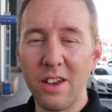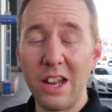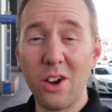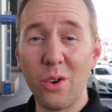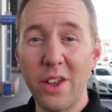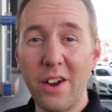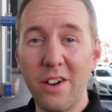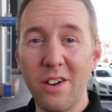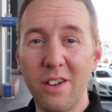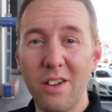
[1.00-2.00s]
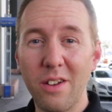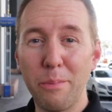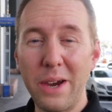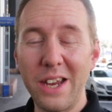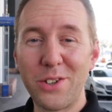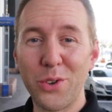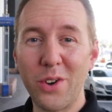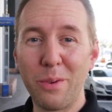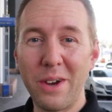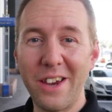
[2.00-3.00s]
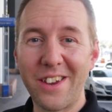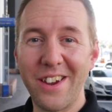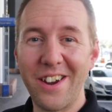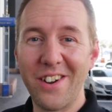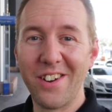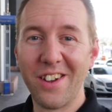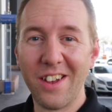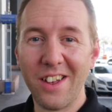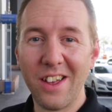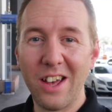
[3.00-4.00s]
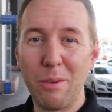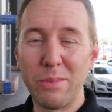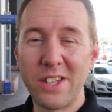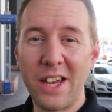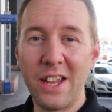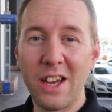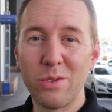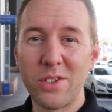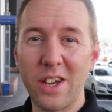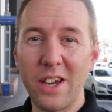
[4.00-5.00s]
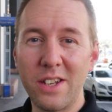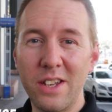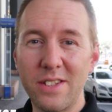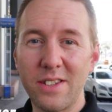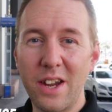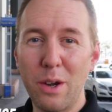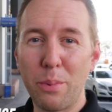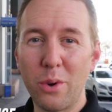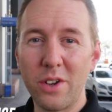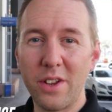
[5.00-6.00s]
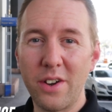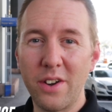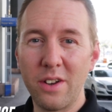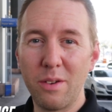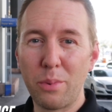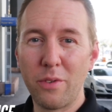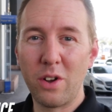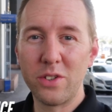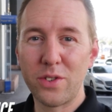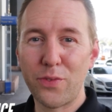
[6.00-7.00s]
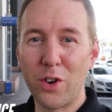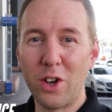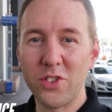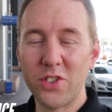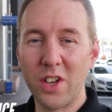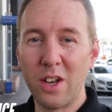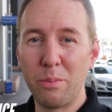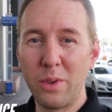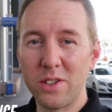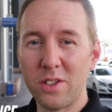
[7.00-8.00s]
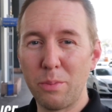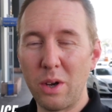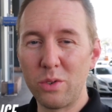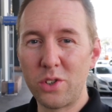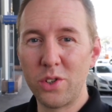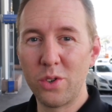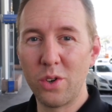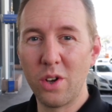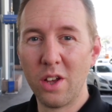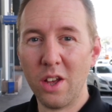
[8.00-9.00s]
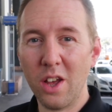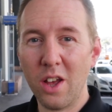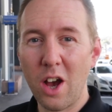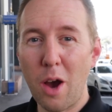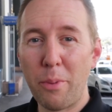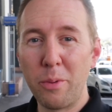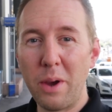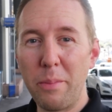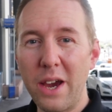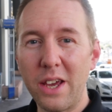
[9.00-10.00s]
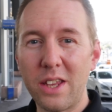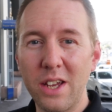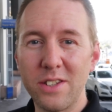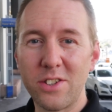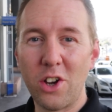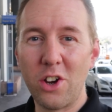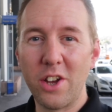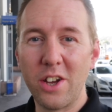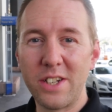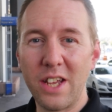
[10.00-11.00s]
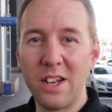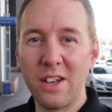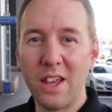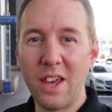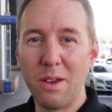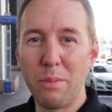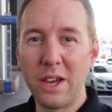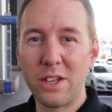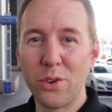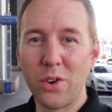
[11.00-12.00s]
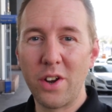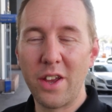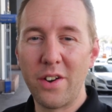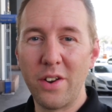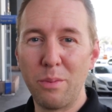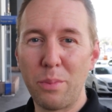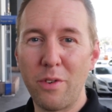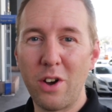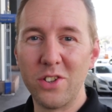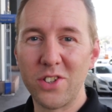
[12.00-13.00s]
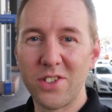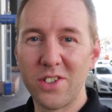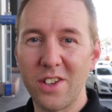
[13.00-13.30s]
Hello there, bike touring Mike here. I'm standing outside Nice Airport here in Provence, France. I'm just about to hop on my bike and start a 10-day bike tour here in Provence.